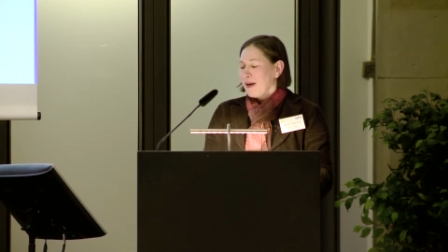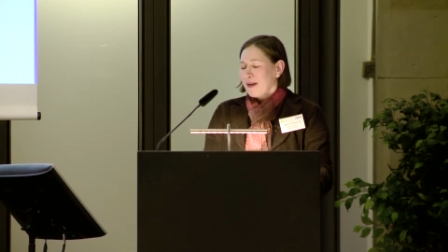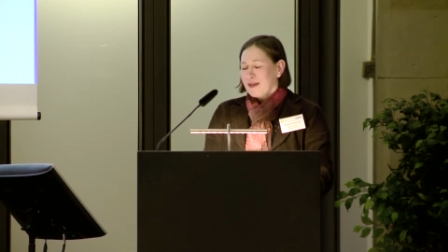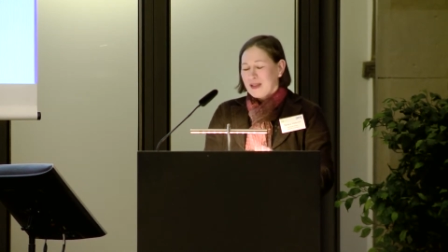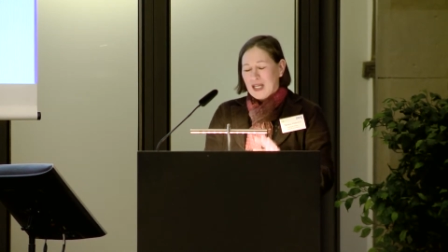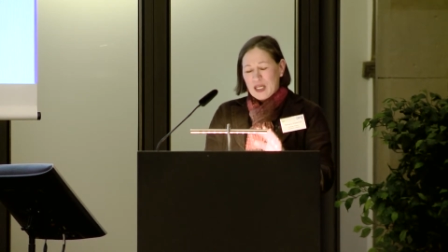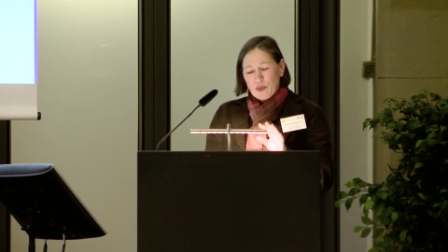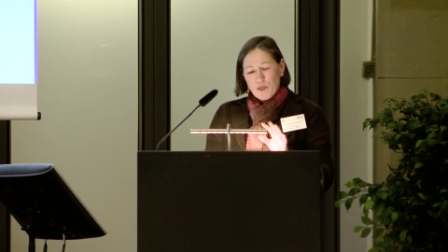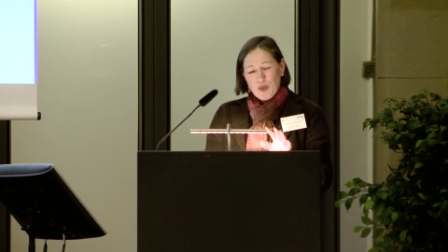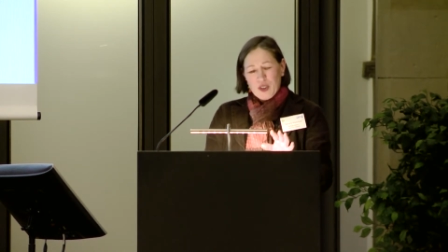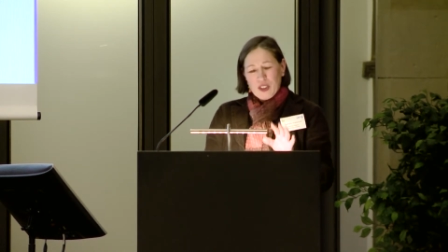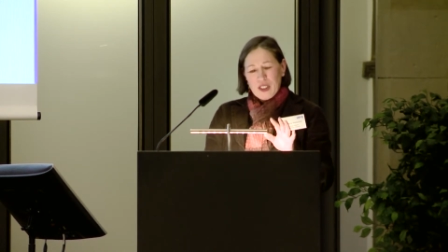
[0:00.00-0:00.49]

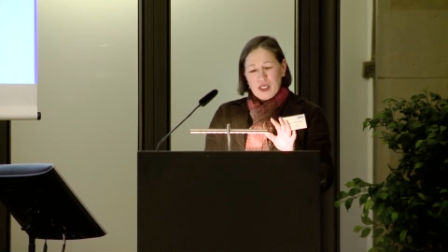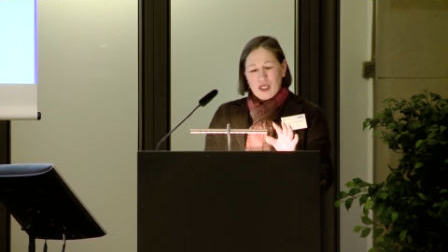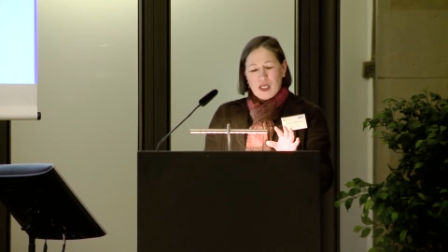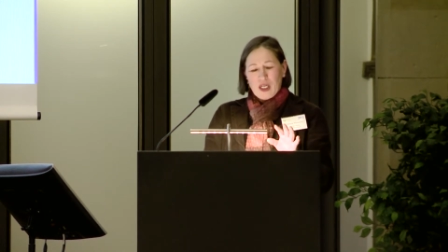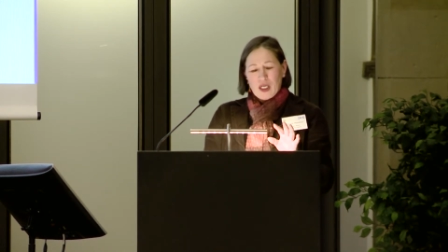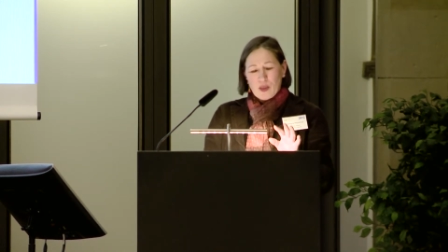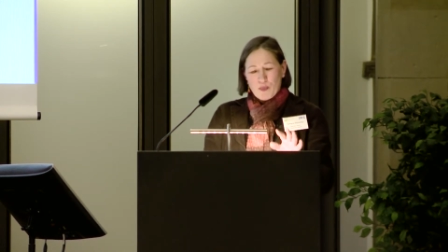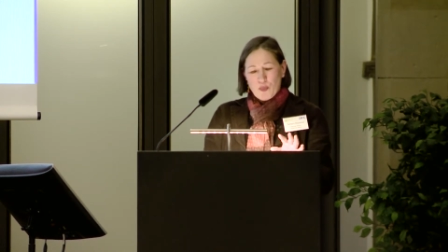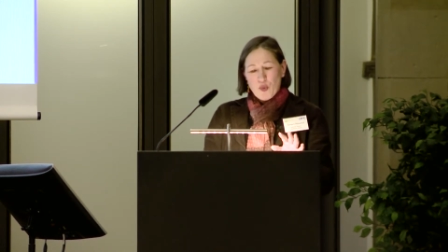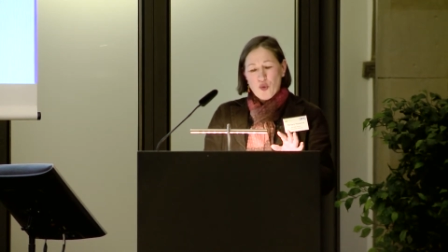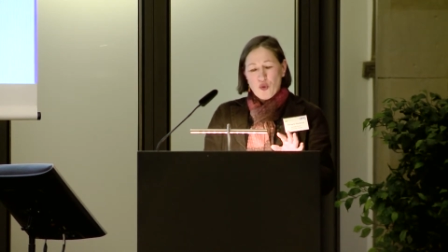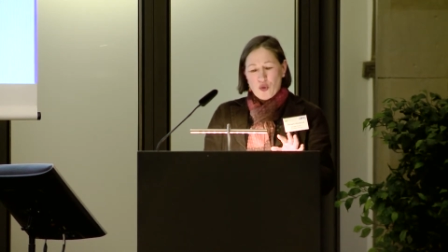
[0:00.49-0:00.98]
that
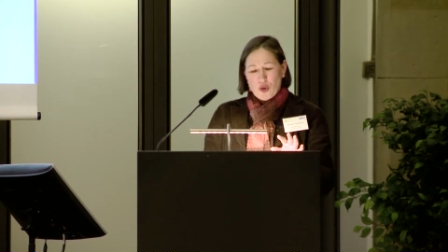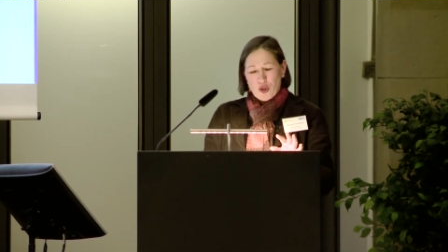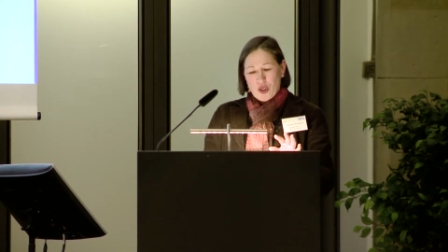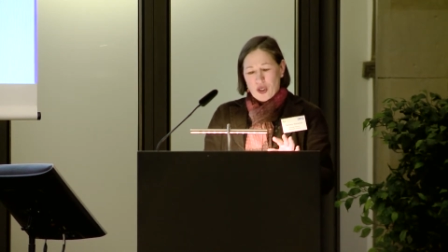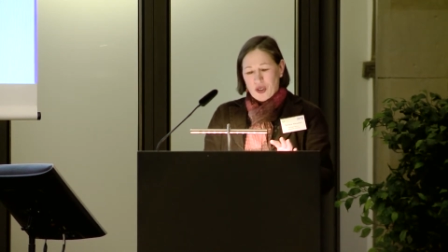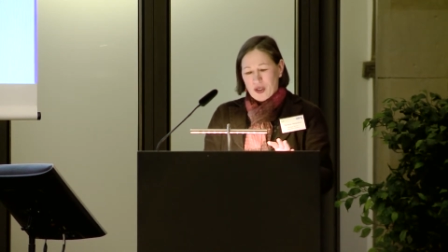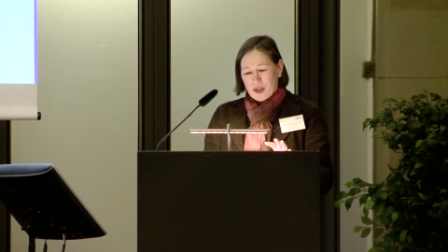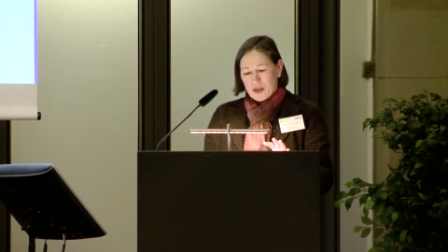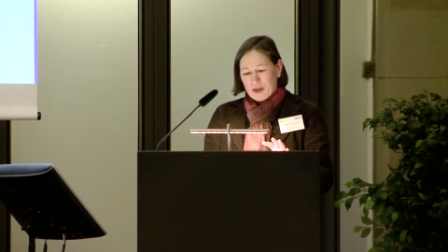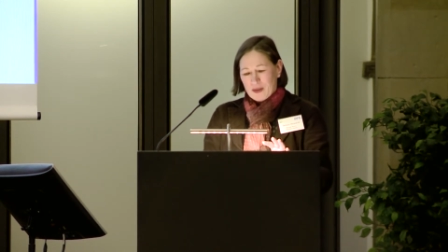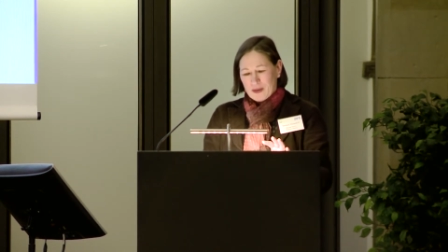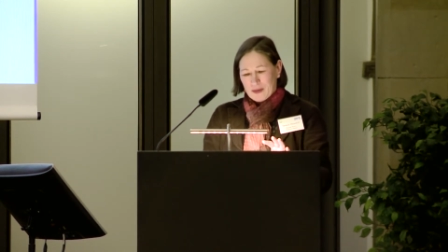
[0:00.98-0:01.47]
particular
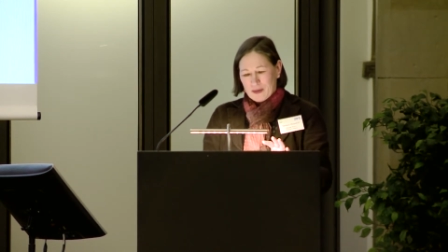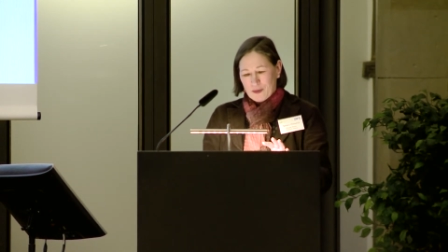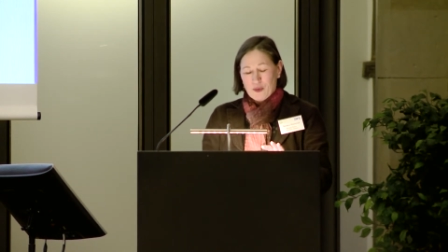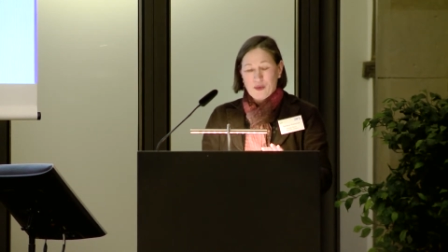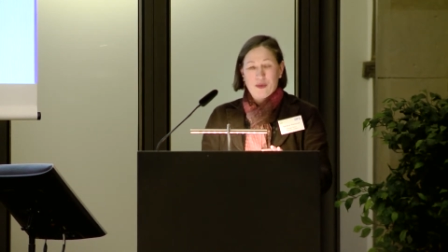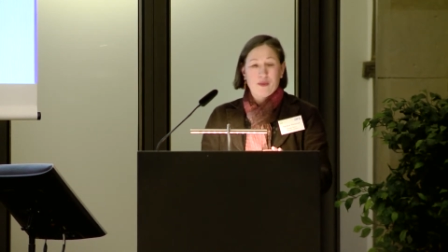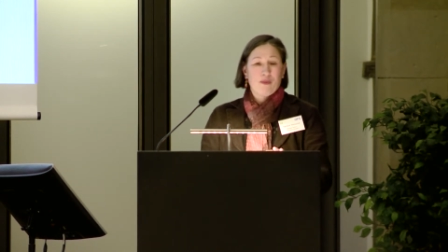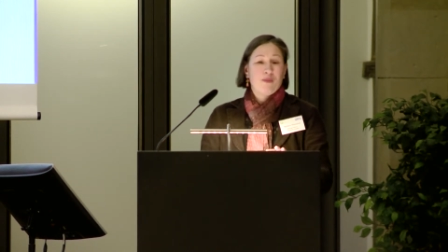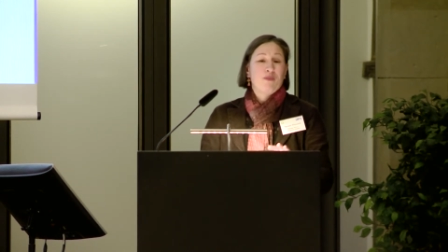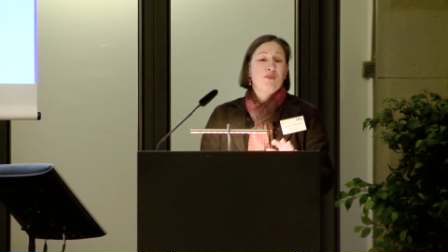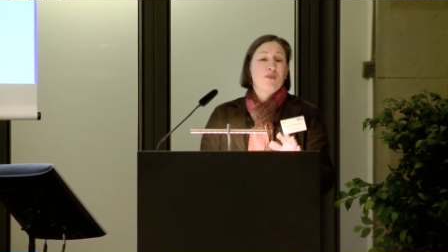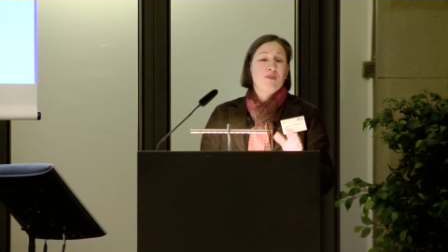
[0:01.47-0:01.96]
book
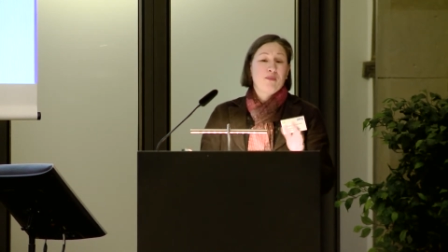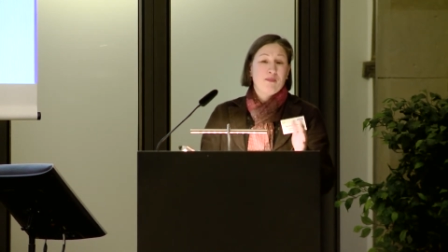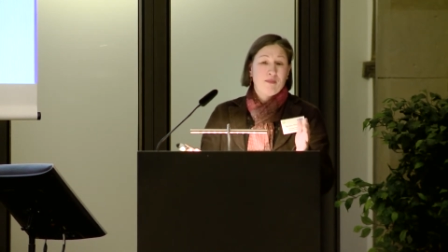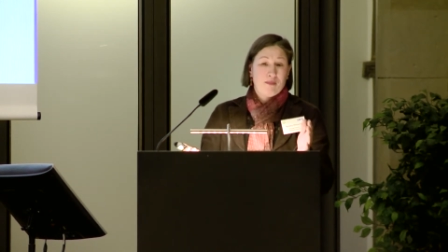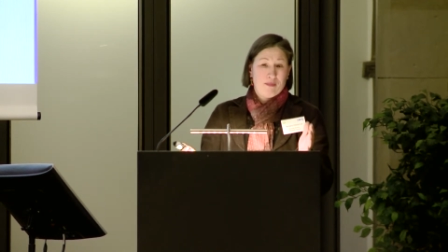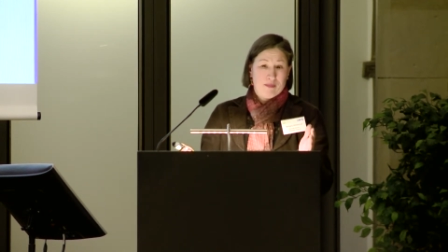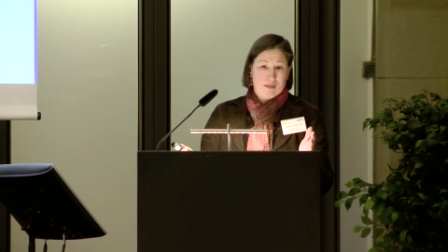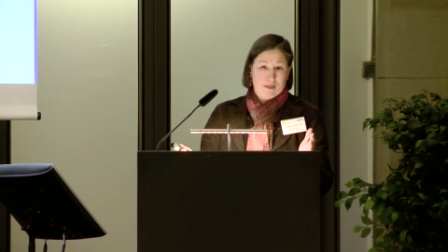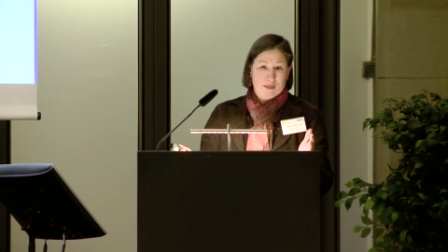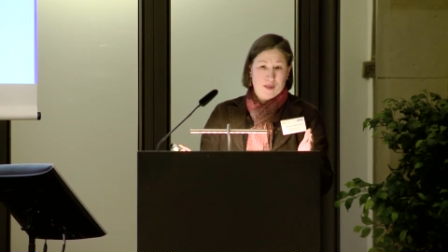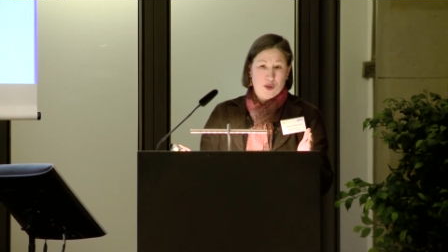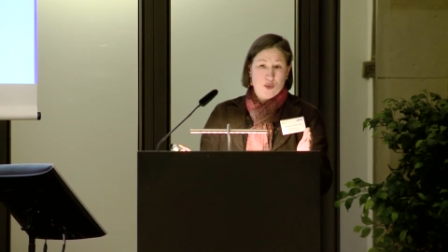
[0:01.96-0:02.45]

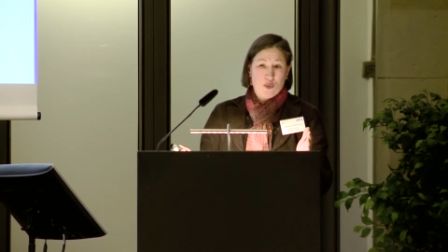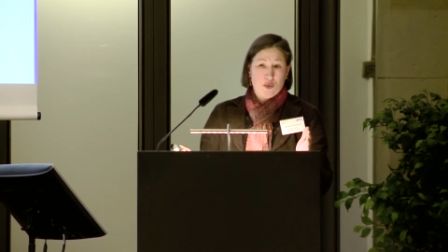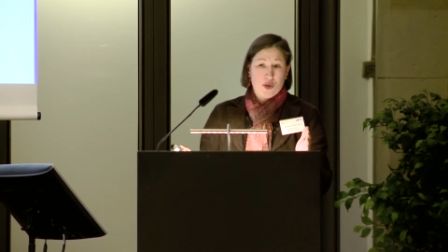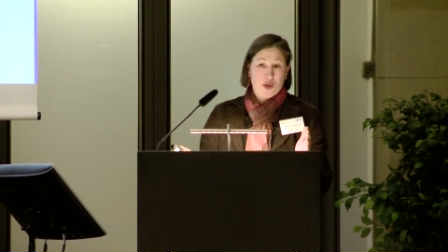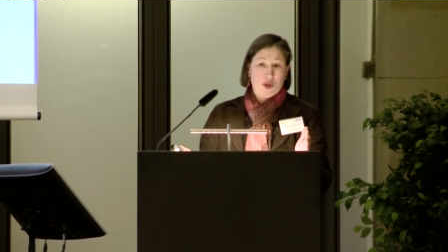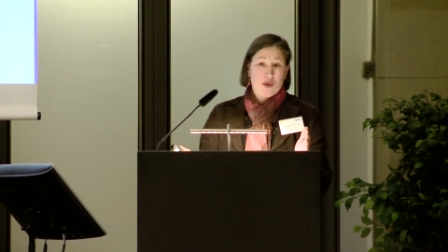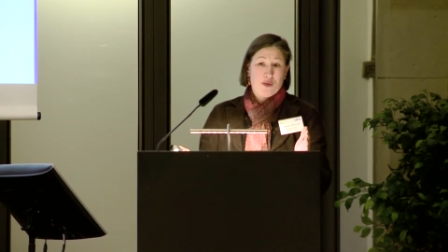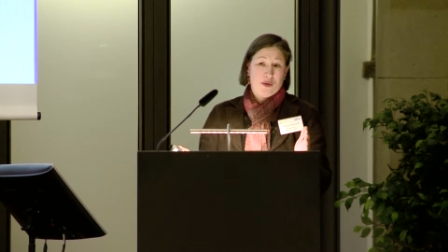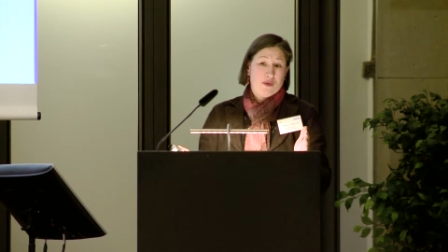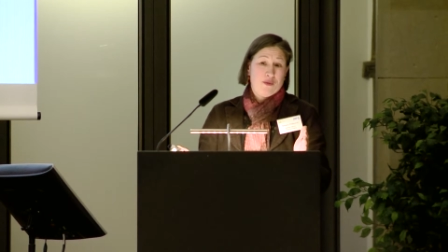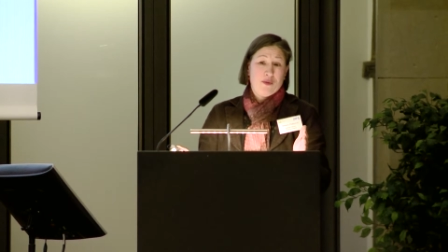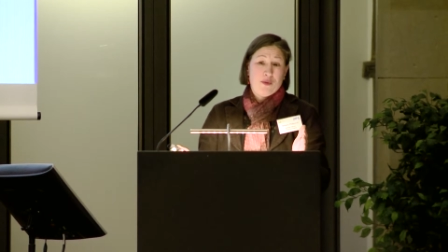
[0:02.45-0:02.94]

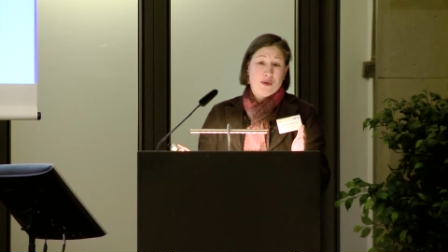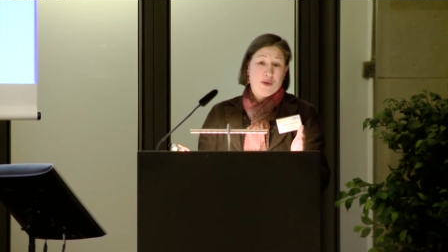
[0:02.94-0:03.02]
was